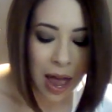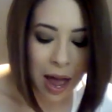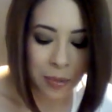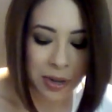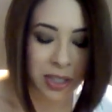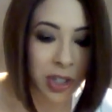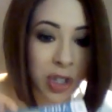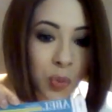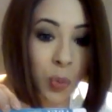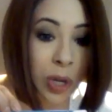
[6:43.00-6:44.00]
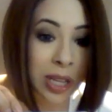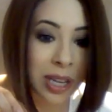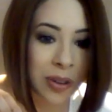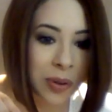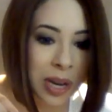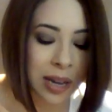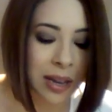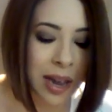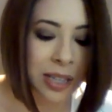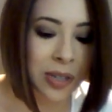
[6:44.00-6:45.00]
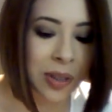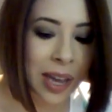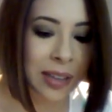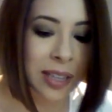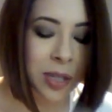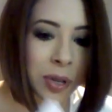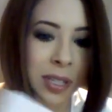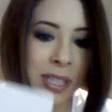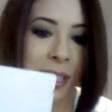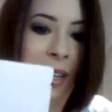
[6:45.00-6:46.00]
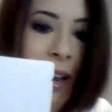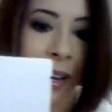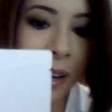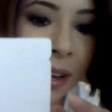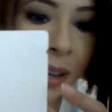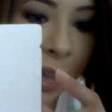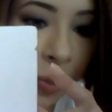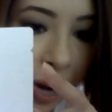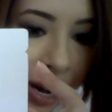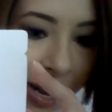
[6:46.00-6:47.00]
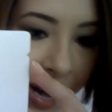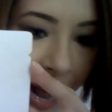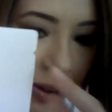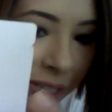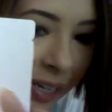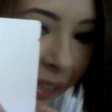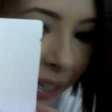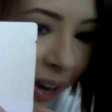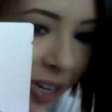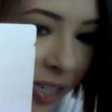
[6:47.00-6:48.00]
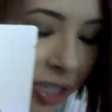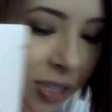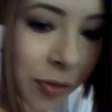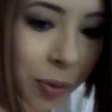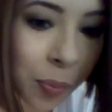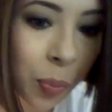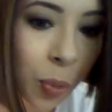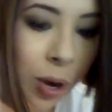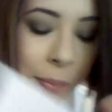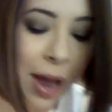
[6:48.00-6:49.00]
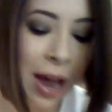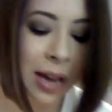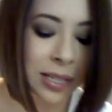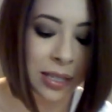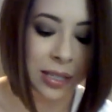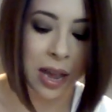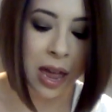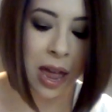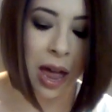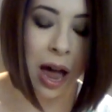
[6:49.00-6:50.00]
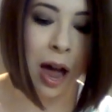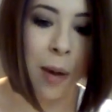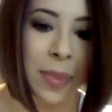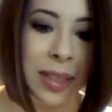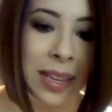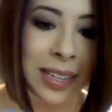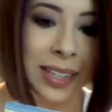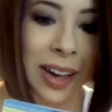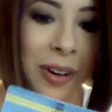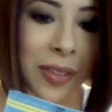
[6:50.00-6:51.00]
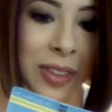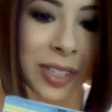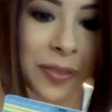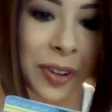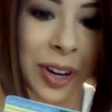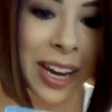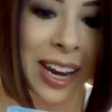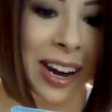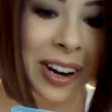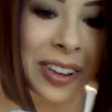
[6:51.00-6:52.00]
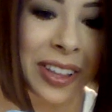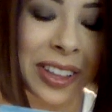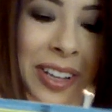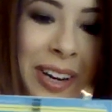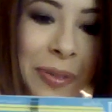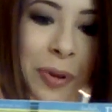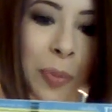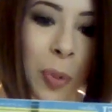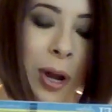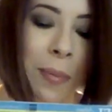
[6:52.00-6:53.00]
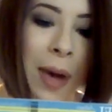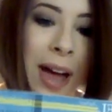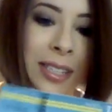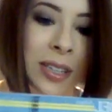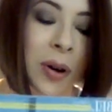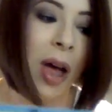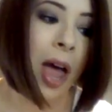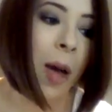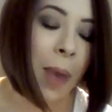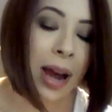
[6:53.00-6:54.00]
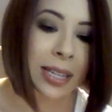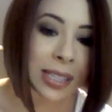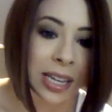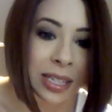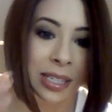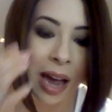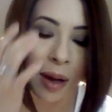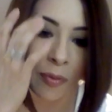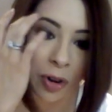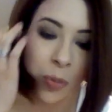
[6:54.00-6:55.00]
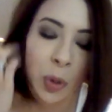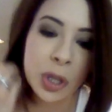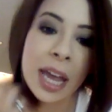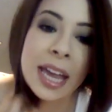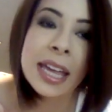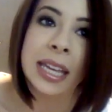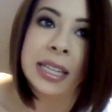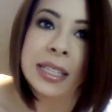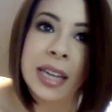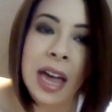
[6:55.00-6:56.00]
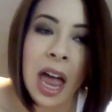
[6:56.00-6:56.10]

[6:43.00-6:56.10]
because um, they're just really unique. And so, like this one, see, it's got, like when I cut it out, it's got the notches for boarding pass. Um, and then it's got all this over here that look like a real boarding pass. So my son's um, first birthday is